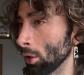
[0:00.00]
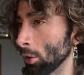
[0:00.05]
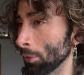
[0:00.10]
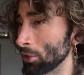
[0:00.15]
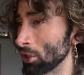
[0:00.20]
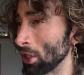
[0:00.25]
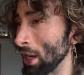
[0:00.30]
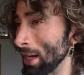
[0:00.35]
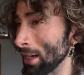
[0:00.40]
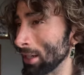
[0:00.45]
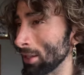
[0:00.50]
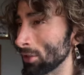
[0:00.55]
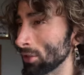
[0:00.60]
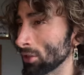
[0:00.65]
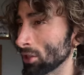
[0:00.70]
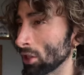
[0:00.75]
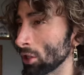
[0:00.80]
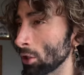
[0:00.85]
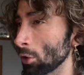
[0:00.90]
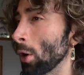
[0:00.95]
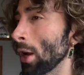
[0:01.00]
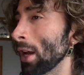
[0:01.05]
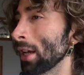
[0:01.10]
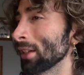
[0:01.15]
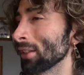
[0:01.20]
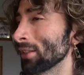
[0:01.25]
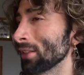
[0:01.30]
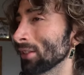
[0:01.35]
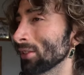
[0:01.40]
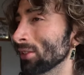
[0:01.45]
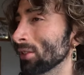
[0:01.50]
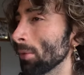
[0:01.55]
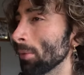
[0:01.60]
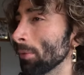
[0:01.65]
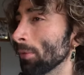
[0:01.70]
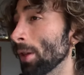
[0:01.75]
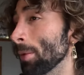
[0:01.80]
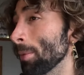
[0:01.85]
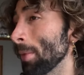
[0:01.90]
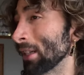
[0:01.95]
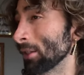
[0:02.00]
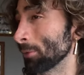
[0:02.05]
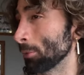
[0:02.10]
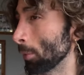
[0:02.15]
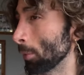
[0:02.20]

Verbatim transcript: of change, creating a system for the mass